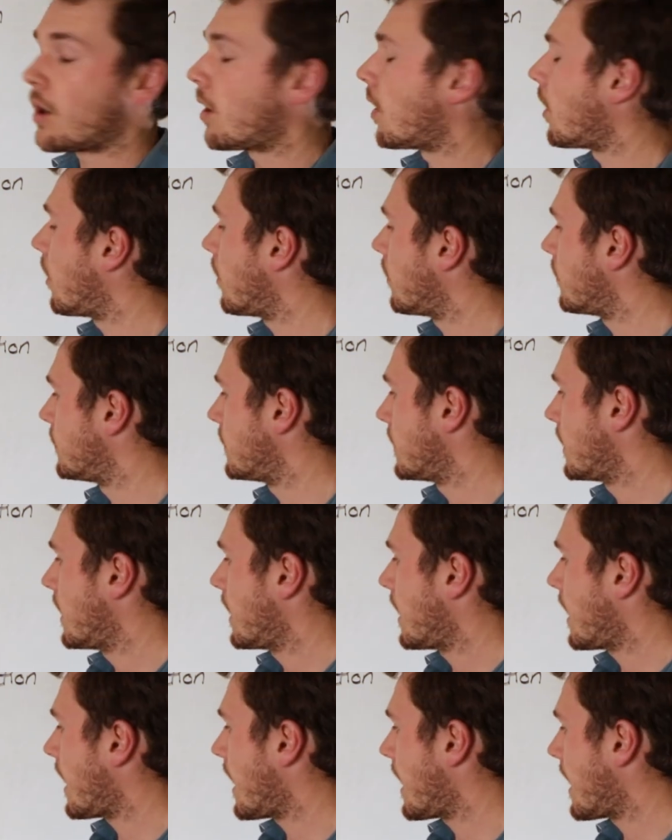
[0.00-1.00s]
of
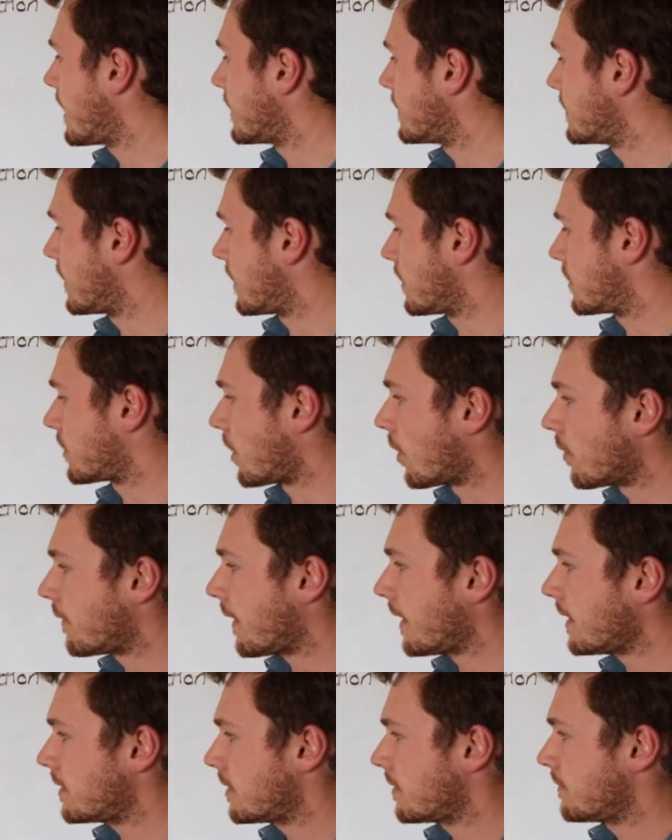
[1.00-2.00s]
zinc
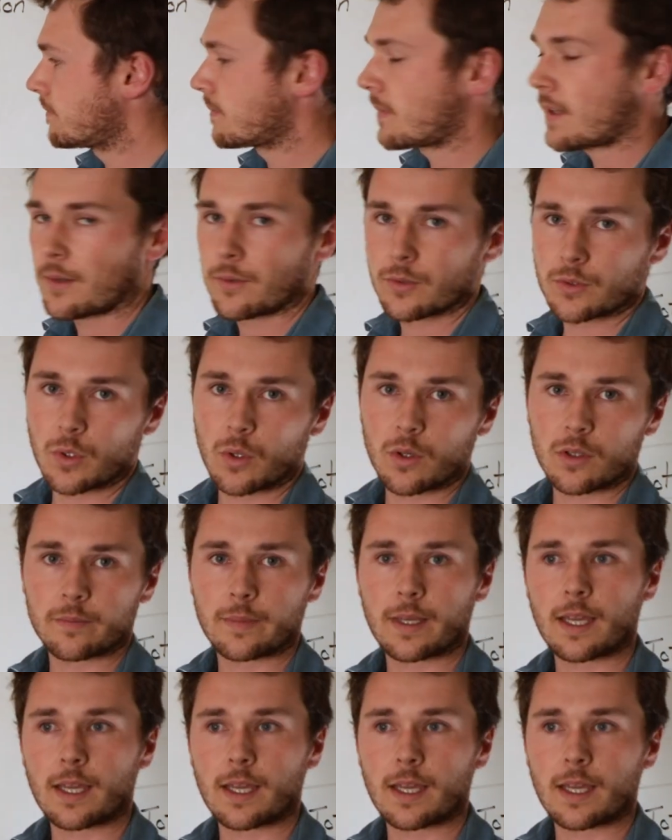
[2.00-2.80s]
sulfate, We'll talk